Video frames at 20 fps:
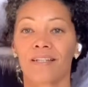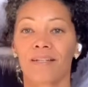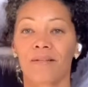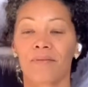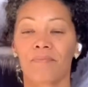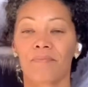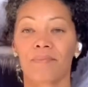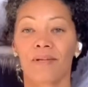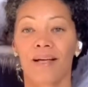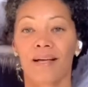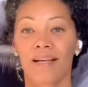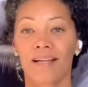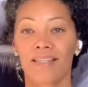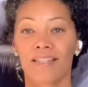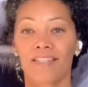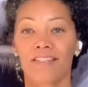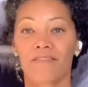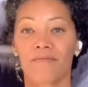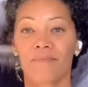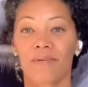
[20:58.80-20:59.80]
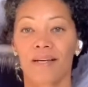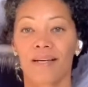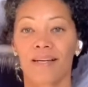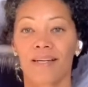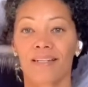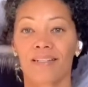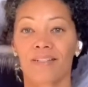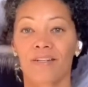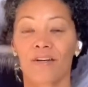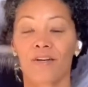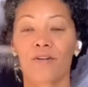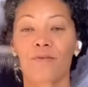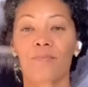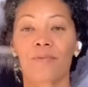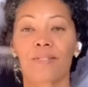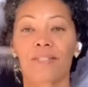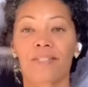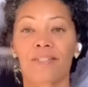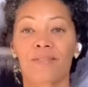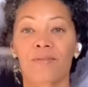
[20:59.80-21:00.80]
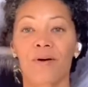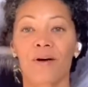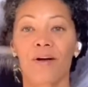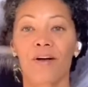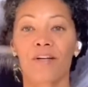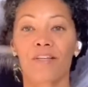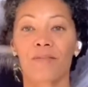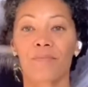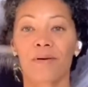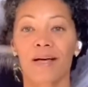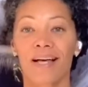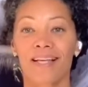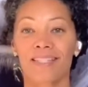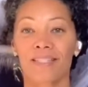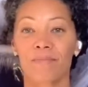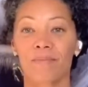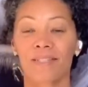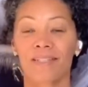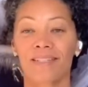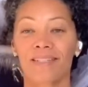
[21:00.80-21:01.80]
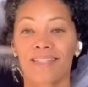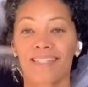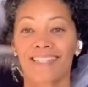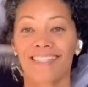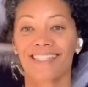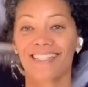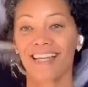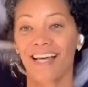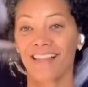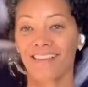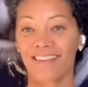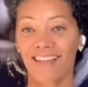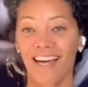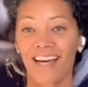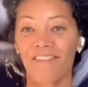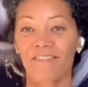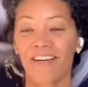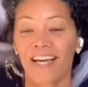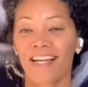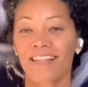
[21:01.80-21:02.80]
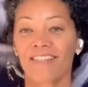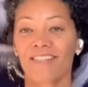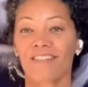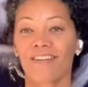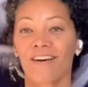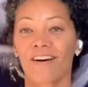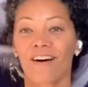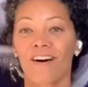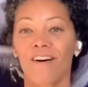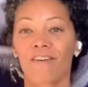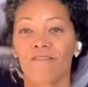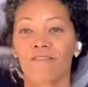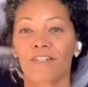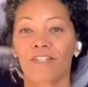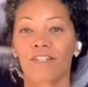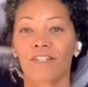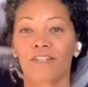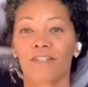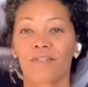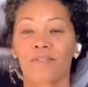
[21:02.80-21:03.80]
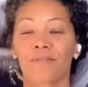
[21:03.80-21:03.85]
positive mind, open to all the possibilities that life has to offer you.